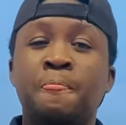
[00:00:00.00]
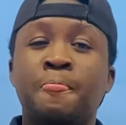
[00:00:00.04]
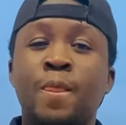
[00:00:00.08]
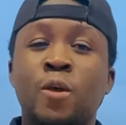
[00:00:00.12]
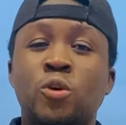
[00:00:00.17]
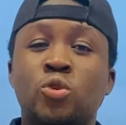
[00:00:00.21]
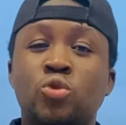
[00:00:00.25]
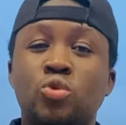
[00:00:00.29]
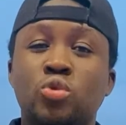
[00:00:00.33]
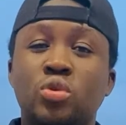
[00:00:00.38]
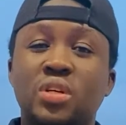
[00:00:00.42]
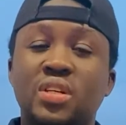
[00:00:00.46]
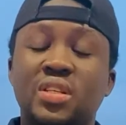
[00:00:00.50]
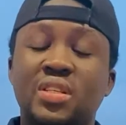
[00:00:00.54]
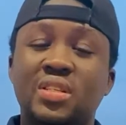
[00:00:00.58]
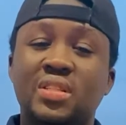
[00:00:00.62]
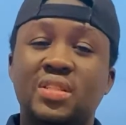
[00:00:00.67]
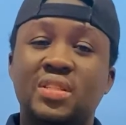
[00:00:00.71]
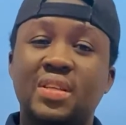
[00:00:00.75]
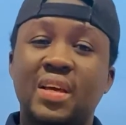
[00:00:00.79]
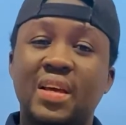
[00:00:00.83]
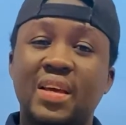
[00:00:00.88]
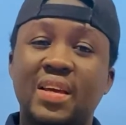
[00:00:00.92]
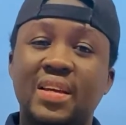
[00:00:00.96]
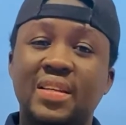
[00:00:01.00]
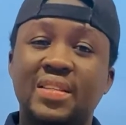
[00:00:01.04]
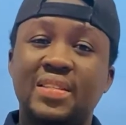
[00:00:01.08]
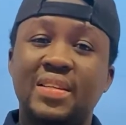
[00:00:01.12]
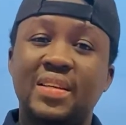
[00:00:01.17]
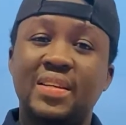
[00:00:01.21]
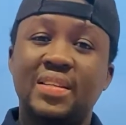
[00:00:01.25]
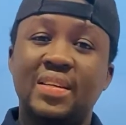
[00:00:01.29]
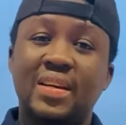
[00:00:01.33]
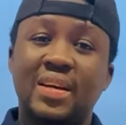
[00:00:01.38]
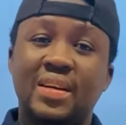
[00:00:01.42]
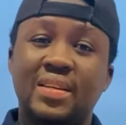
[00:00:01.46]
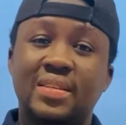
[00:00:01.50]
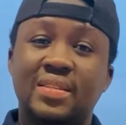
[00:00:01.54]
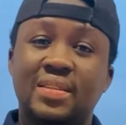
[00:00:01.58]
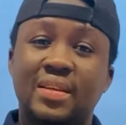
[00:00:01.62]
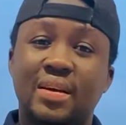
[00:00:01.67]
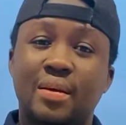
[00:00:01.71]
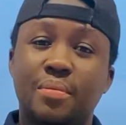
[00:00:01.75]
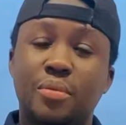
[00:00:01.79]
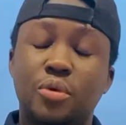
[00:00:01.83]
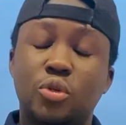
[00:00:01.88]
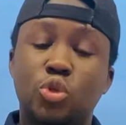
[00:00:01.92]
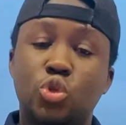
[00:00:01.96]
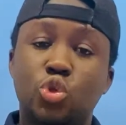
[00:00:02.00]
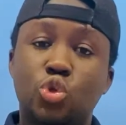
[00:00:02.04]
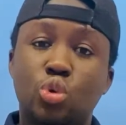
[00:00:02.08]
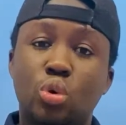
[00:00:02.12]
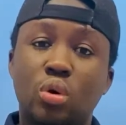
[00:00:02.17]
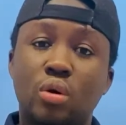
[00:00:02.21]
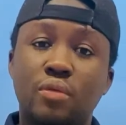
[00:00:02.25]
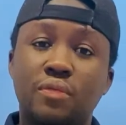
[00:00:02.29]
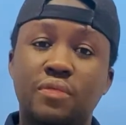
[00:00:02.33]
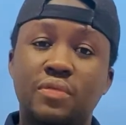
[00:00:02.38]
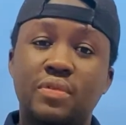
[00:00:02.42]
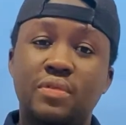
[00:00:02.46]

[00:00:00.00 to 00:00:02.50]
So it is targeted as 12